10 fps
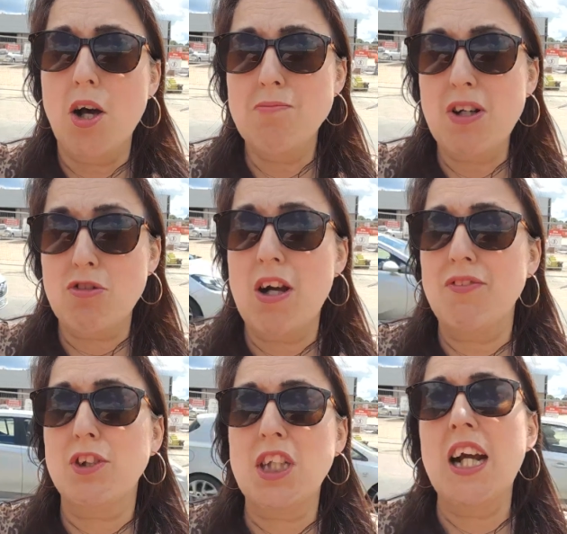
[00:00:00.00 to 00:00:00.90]
my
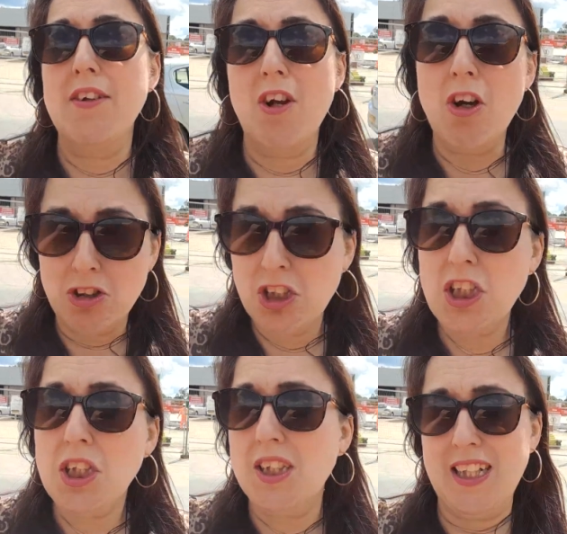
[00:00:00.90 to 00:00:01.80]
travel channel on
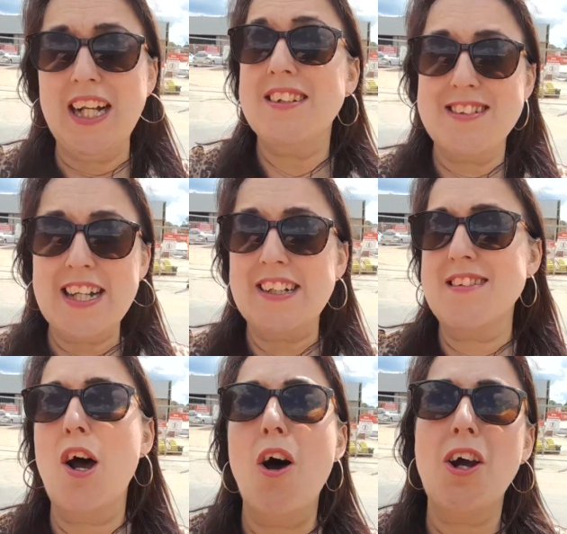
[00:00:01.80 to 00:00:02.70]

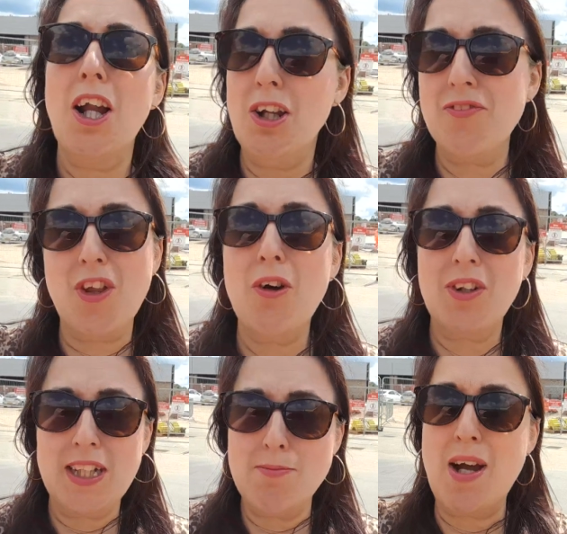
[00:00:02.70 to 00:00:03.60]
TikTok. I love
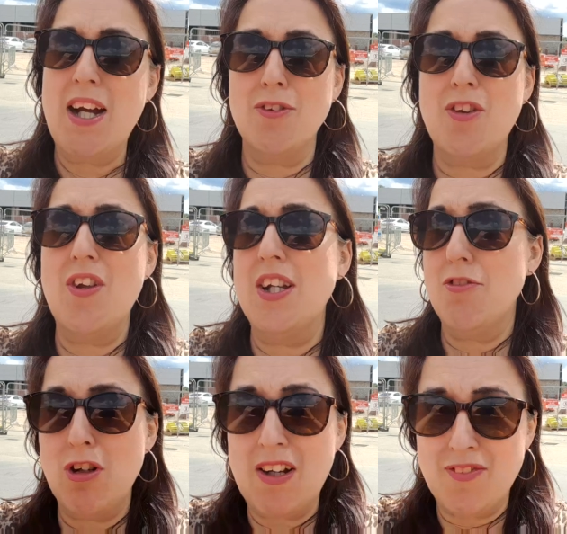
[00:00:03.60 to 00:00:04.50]
talking about uh,
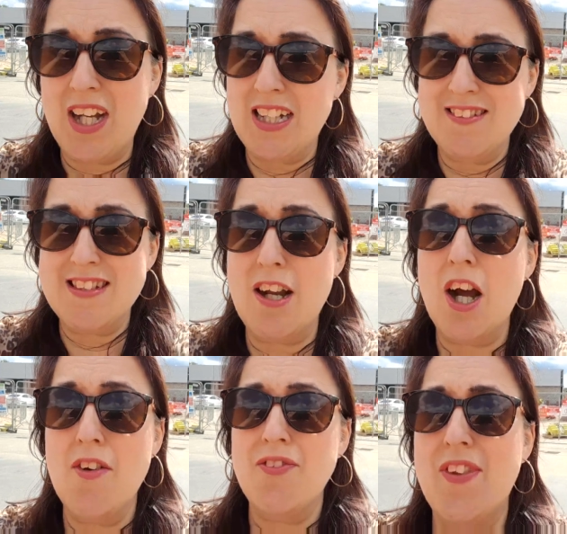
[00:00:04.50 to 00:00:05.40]
travel and
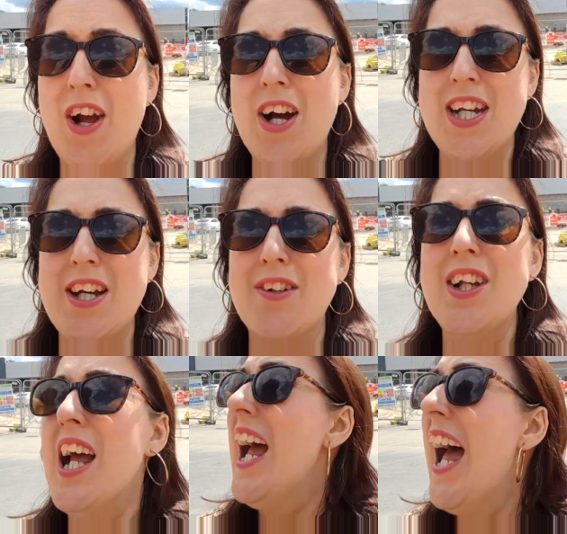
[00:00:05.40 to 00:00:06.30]

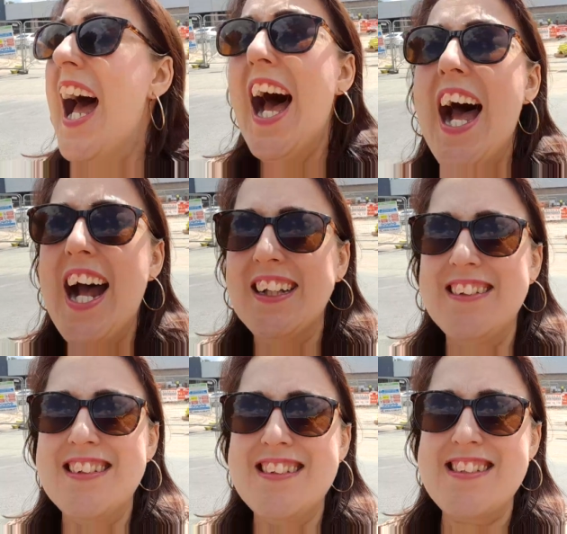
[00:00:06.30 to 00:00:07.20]
lifestyle.
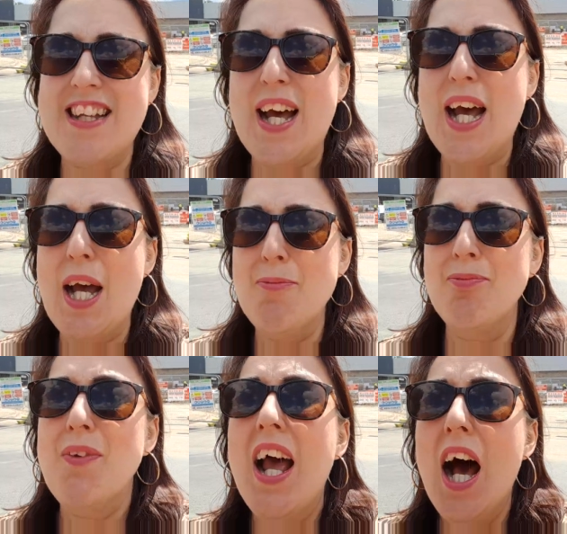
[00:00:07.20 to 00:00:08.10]
And
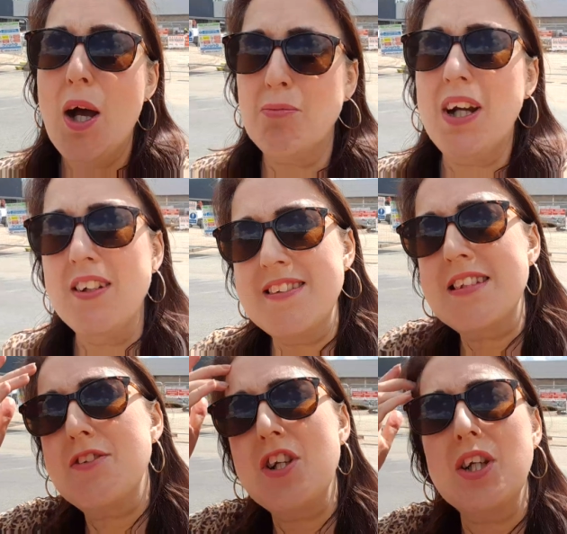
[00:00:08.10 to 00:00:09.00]
um, I'm going
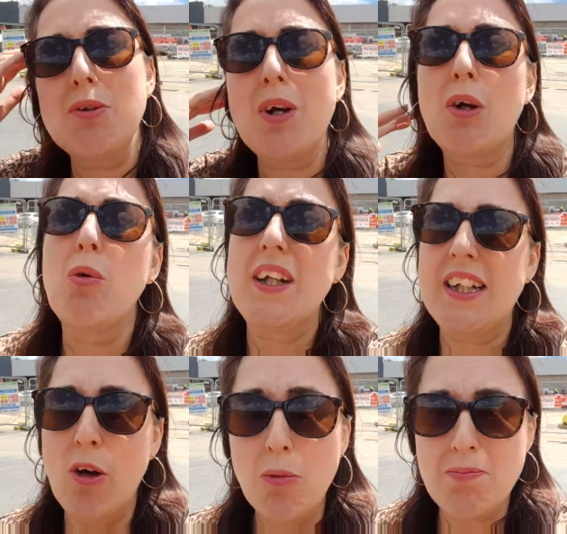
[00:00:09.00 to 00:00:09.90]
to do a quick
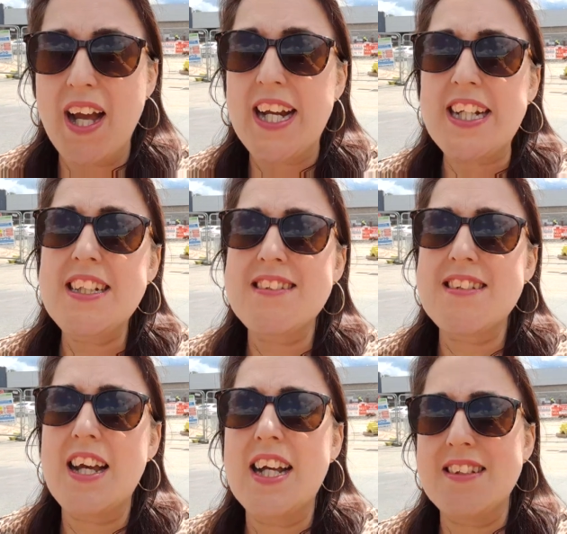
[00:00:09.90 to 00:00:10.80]

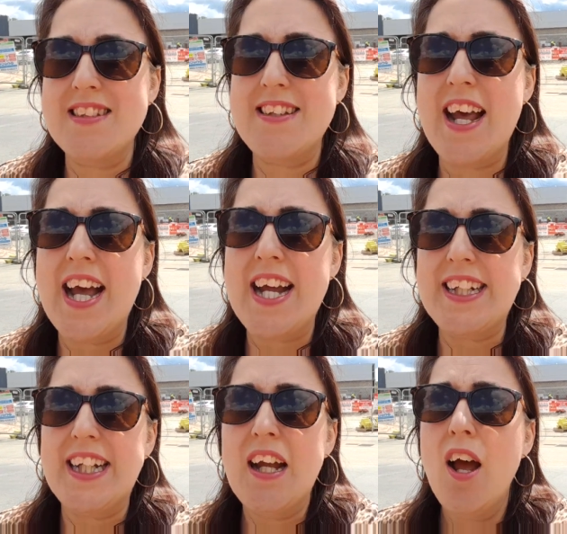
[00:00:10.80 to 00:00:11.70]
update uh, today